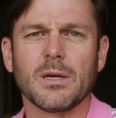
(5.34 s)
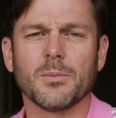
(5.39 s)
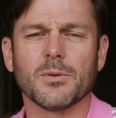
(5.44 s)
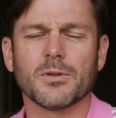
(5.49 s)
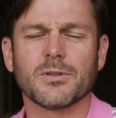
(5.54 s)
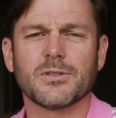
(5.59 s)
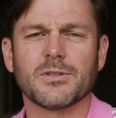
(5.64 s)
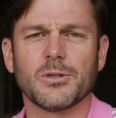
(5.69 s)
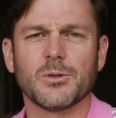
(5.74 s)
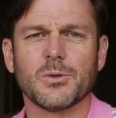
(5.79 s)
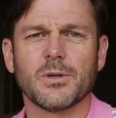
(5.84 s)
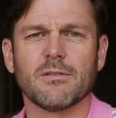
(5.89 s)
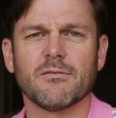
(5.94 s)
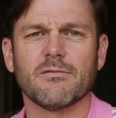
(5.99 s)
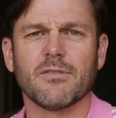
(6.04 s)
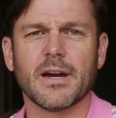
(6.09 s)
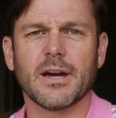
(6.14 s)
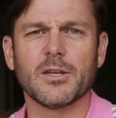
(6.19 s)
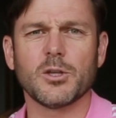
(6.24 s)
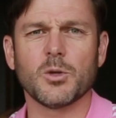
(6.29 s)
able to
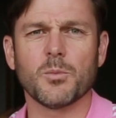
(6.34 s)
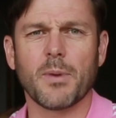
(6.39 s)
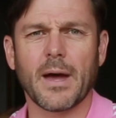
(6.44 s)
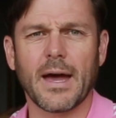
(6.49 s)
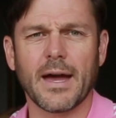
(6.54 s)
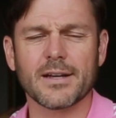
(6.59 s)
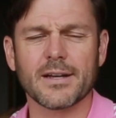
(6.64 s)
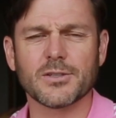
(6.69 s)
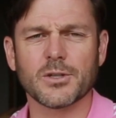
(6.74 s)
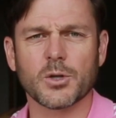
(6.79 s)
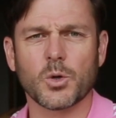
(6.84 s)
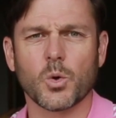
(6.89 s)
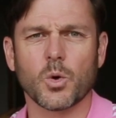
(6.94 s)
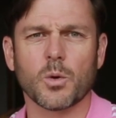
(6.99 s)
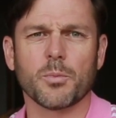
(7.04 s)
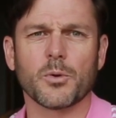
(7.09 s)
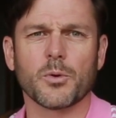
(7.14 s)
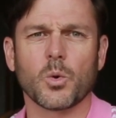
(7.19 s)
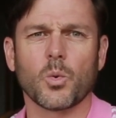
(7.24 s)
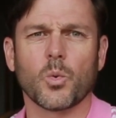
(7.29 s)
invite you back to
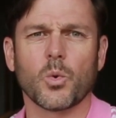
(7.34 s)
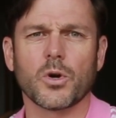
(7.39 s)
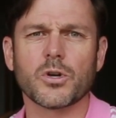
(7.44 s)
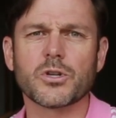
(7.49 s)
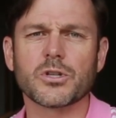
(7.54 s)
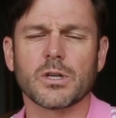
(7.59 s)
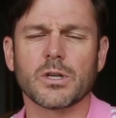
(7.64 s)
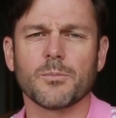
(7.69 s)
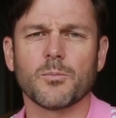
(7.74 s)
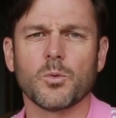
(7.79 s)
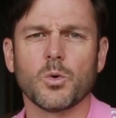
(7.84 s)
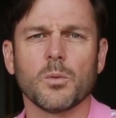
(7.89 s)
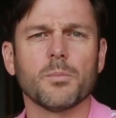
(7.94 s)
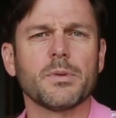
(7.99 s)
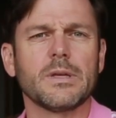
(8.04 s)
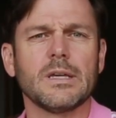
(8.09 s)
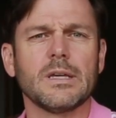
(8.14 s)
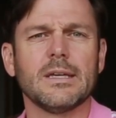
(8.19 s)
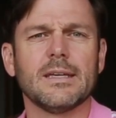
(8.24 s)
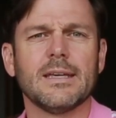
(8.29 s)
corporate worship. We'll
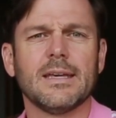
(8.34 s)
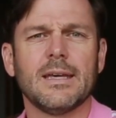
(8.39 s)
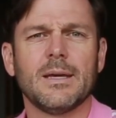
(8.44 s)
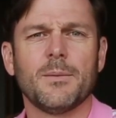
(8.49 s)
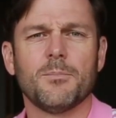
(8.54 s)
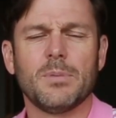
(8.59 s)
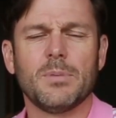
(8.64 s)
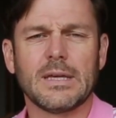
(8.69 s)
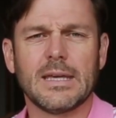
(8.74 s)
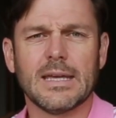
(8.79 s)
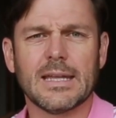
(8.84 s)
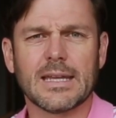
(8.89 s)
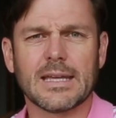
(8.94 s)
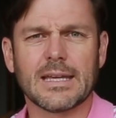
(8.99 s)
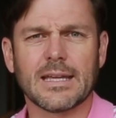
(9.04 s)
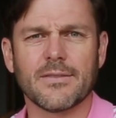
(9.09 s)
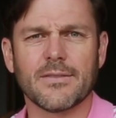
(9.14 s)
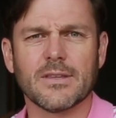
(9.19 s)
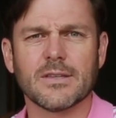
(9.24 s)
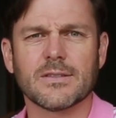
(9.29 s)
be
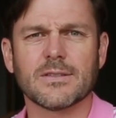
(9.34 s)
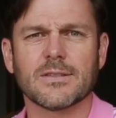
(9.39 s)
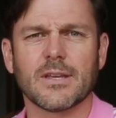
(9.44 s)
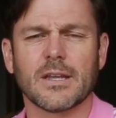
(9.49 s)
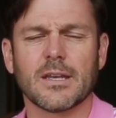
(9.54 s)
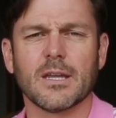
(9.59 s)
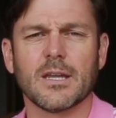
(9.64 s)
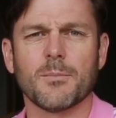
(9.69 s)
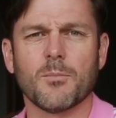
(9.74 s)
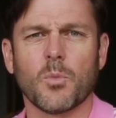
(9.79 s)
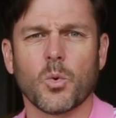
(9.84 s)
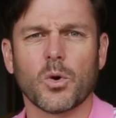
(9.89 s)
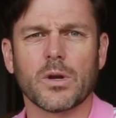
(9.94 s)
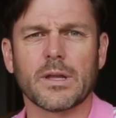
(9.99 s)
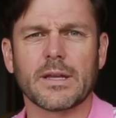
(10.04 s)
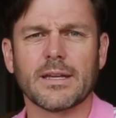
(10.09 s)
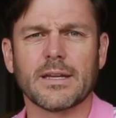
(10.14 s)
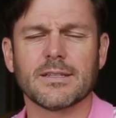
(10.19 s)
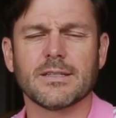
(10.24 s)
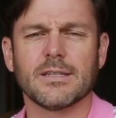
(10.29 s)
beginning this Sunday
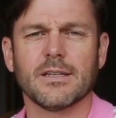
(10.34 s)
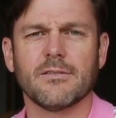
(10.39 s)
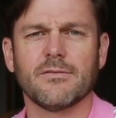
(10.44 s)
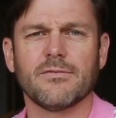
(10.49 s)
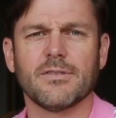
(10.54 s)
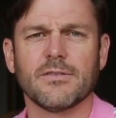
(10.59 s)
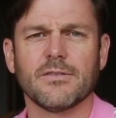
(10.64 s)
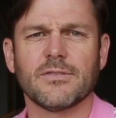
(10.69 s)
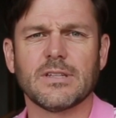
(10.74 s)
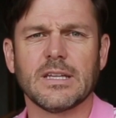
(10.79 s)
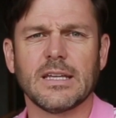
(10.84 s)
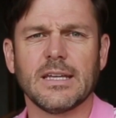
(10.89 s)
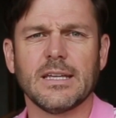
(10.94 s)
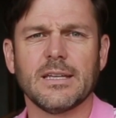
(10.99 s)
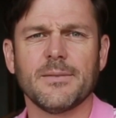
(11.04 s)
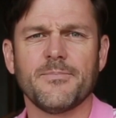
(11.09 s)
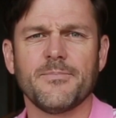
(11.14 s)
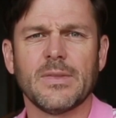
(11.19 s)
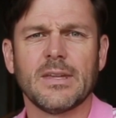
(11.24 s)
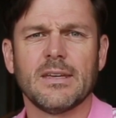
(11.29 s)
morning at
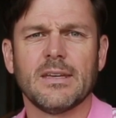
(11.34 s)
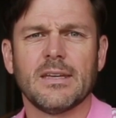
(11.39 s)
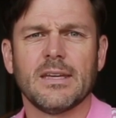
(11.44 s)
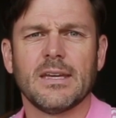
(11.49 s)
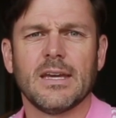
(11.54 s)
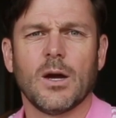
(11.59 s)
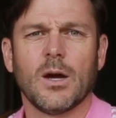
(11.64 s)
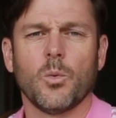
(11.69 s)
10:15.